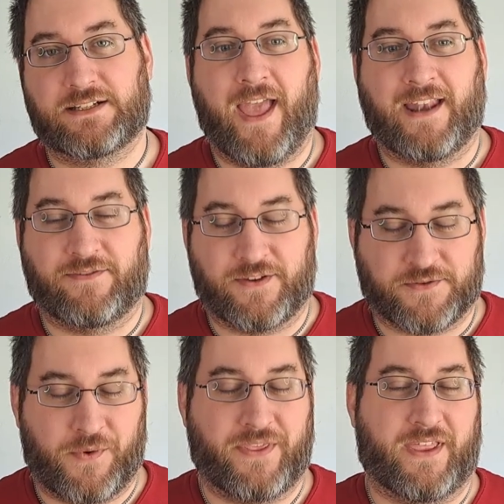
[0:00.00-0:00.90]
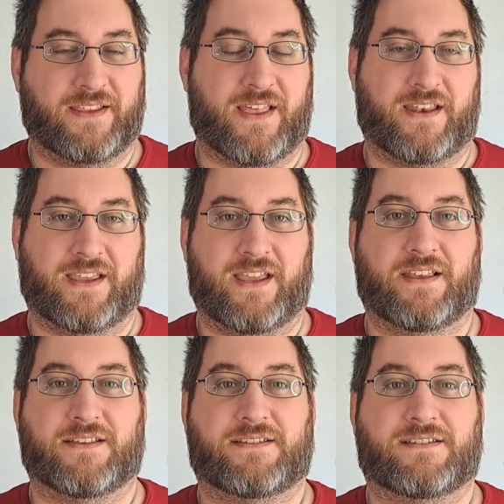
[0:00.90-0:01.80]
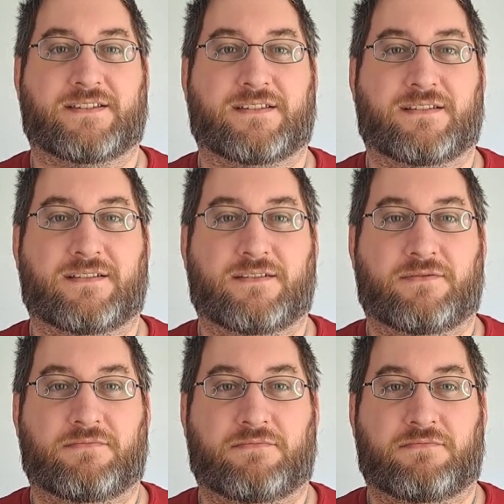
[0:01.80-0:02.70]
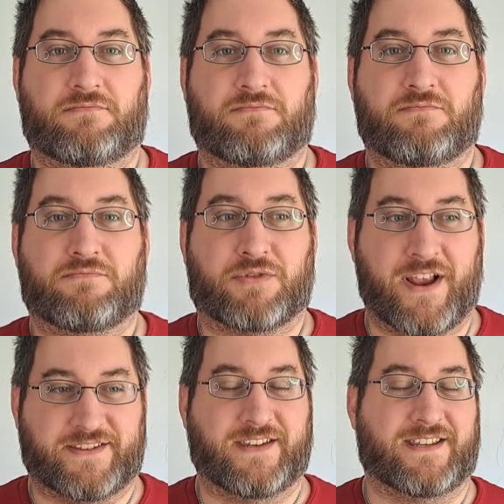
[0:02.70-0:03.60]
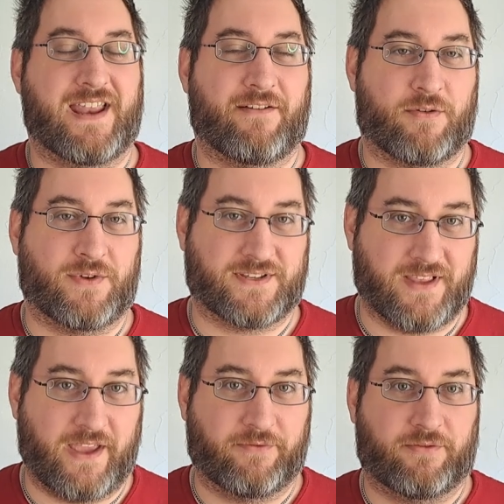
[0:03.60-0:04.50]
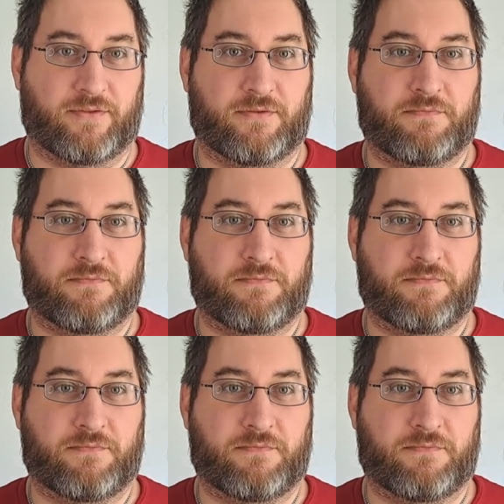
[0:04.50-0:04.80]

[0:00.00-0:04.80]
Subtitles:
And if there's one thing that is present in everyone's life,